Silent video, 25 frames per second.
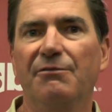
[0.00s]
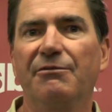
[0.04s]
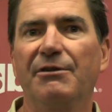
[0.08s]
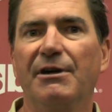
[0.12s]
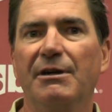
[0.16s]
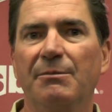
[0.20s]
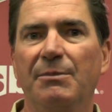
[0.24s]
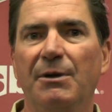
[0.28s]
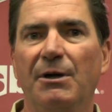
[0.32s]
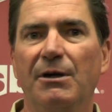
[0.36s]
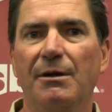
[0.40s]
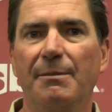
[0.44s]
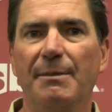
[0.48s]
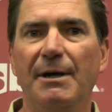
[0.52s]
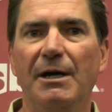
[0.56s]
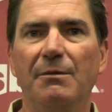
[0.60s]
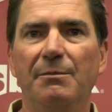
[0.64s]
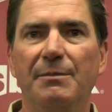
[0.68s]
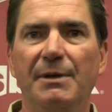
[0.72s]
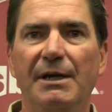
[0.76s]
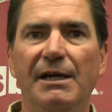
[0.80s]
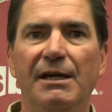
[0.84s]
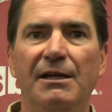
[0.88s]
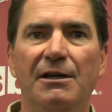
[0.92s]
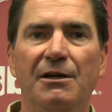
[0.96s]
fun part
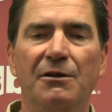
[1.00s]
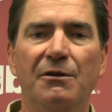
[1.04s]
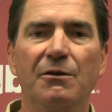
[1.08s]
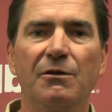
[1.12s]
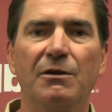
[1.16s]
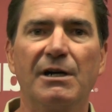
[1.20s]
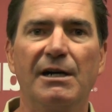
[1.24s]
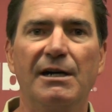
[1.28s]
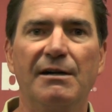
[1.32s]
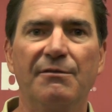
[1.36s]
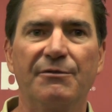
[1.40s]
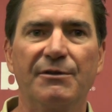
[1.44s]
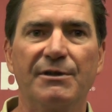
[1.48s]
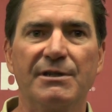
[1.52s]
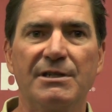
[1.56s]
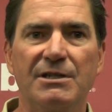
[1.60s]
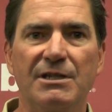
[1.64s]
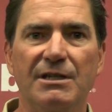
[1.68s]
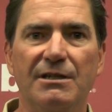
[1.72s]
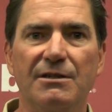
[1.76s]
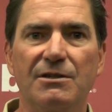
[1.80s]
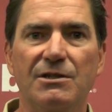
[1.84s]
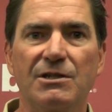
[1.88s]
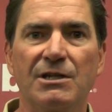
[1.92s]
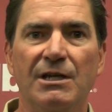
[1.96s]
about being in a new conference
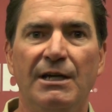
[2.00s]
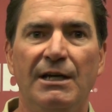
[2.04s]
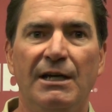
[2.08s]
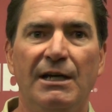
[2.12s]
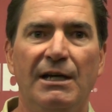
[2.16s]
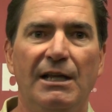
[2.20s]
is,